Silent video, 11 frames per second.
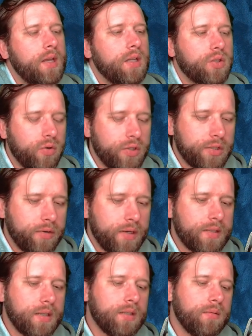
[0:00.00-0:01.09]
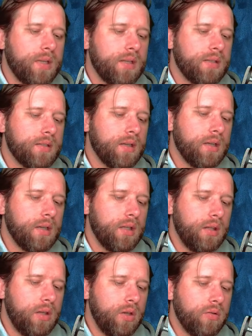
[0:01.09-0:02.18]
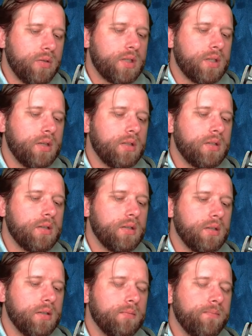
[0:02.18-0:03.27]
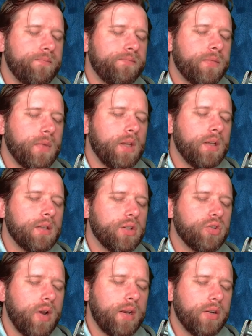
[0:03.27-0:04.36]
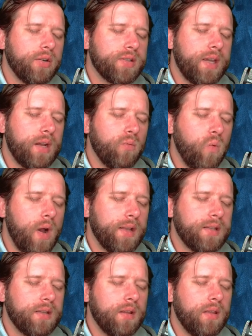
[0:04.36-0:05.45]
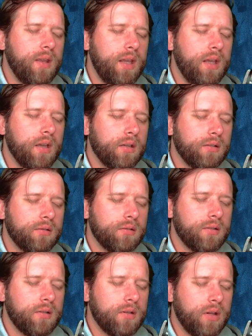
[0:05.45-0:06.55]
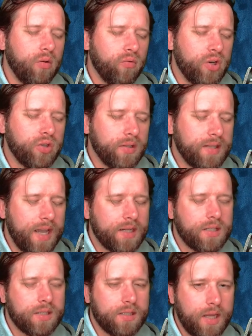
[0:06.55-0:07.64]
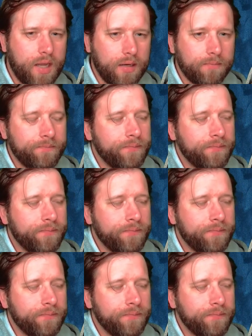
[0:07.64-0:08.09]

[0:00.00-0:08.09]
Source criticism is uh, used to to uh, to try to understand what the the original text said